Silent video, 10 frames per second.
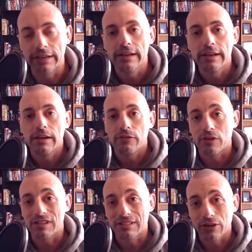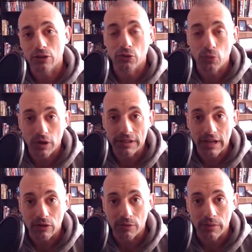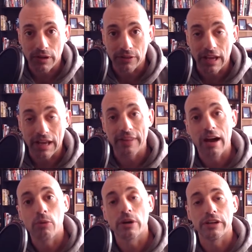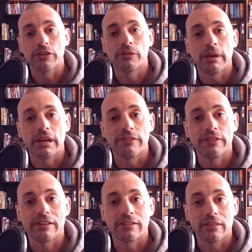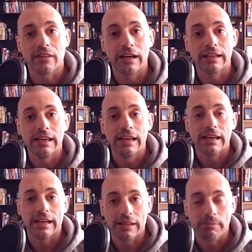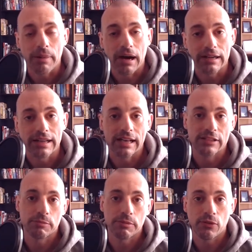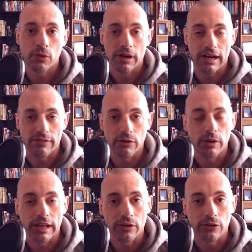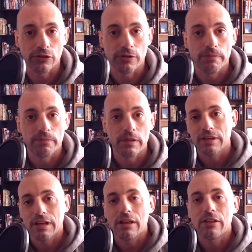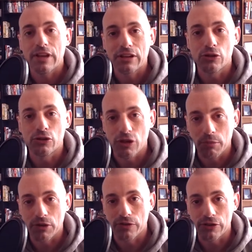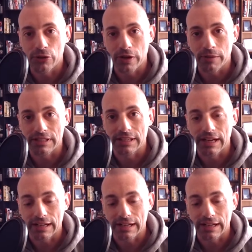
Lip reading: for as little as $1 a month, and that will get you some benefits like getting the podcast before everyone else. Thank you so much for joining me today.